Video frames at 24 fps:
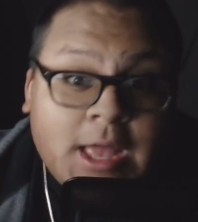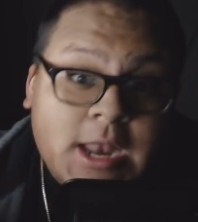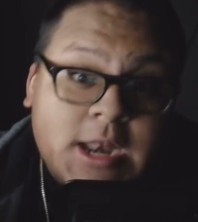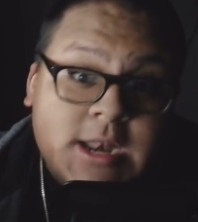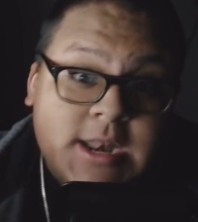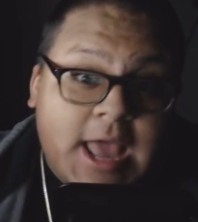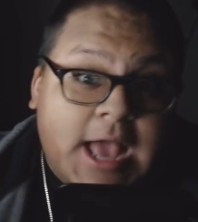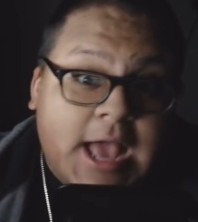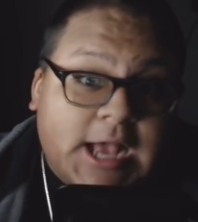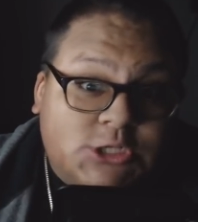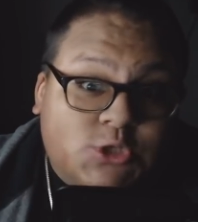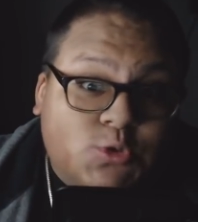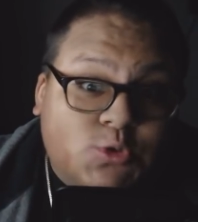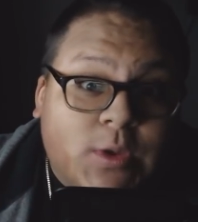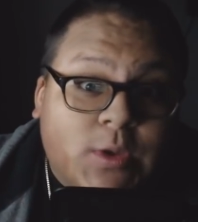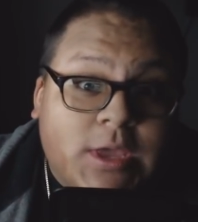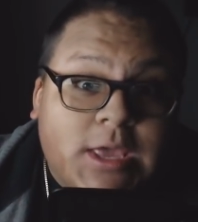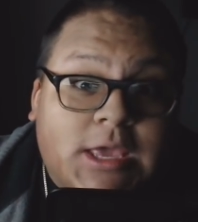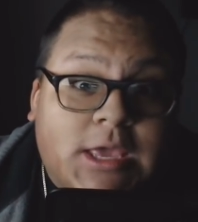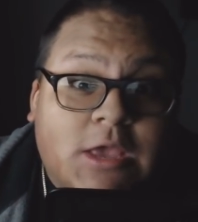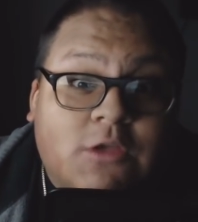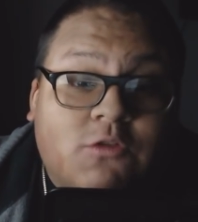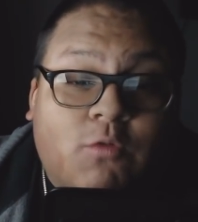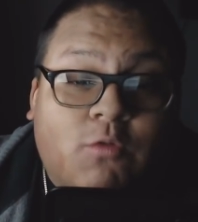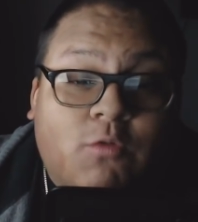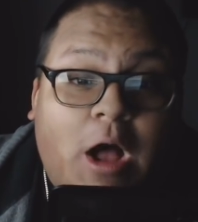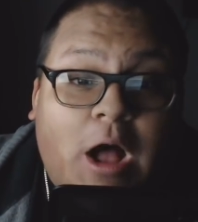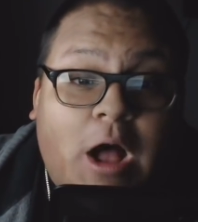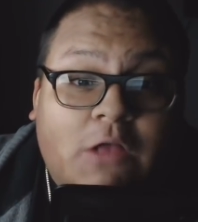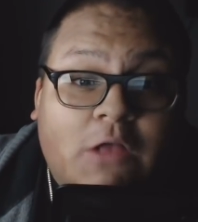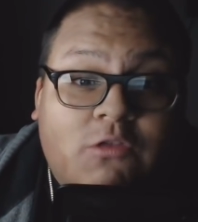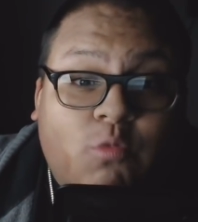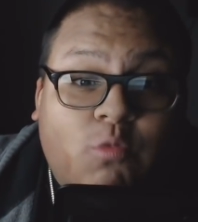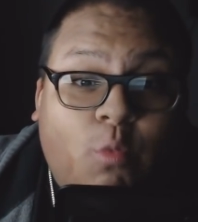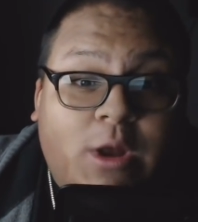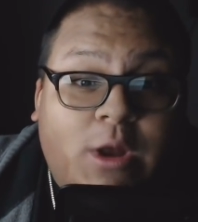next week is
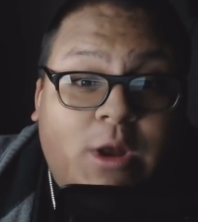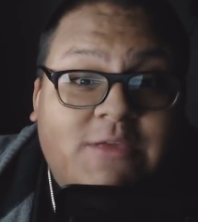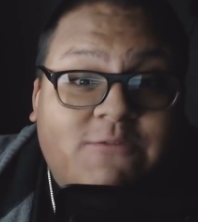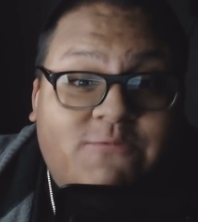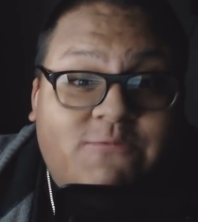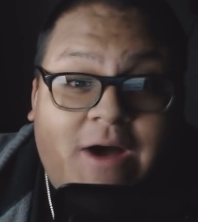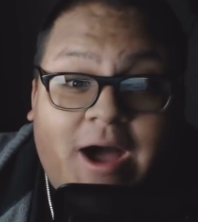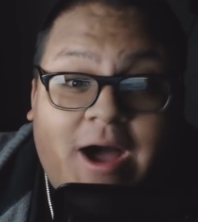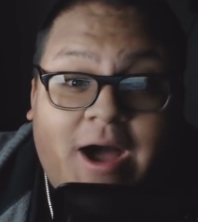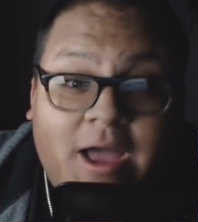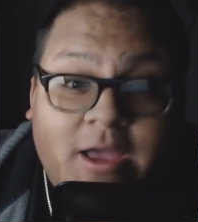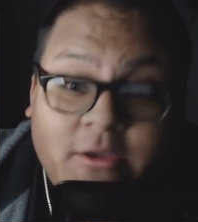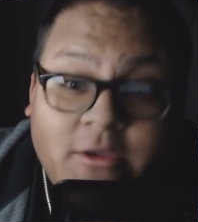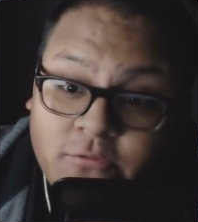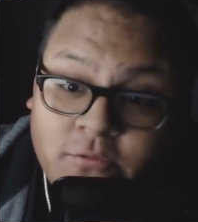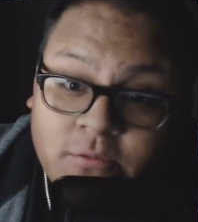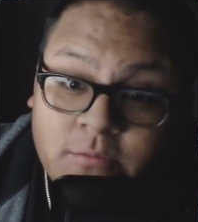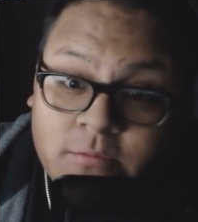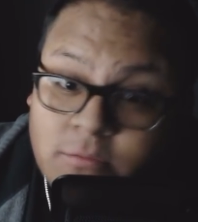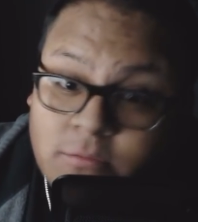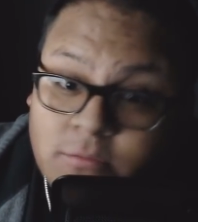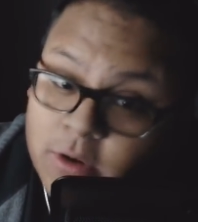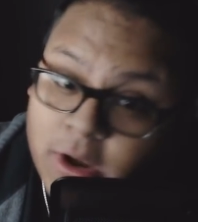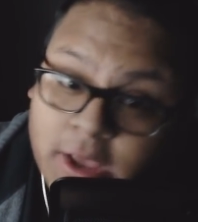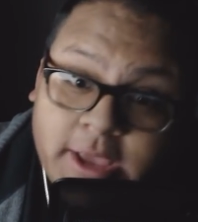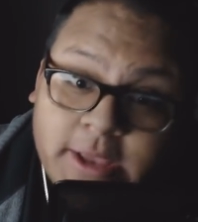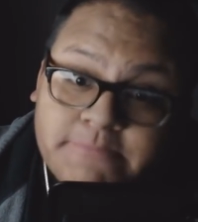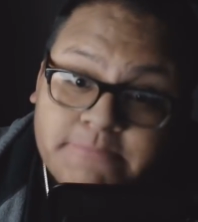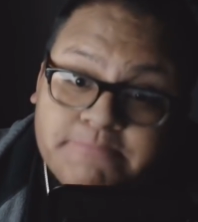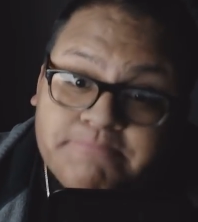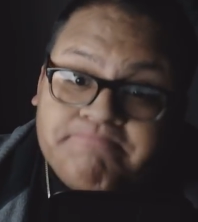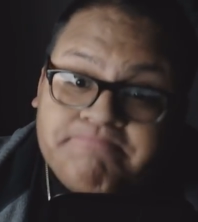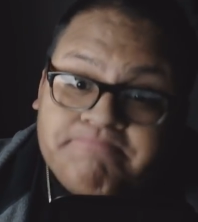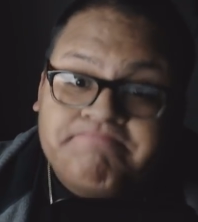Raw 25, right?